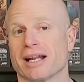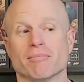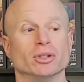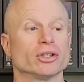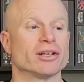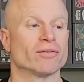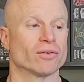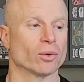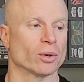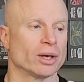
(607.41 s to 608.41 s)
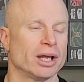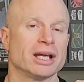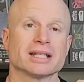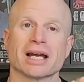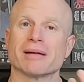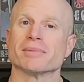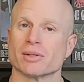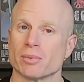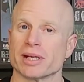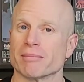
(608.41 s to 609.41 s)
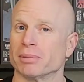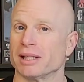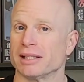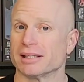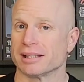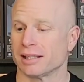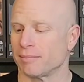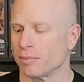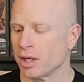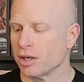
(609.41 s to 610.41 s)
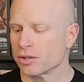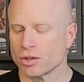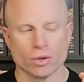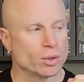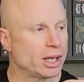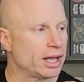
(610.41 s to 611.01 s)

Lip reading: I'm looking for times that we can play this again. So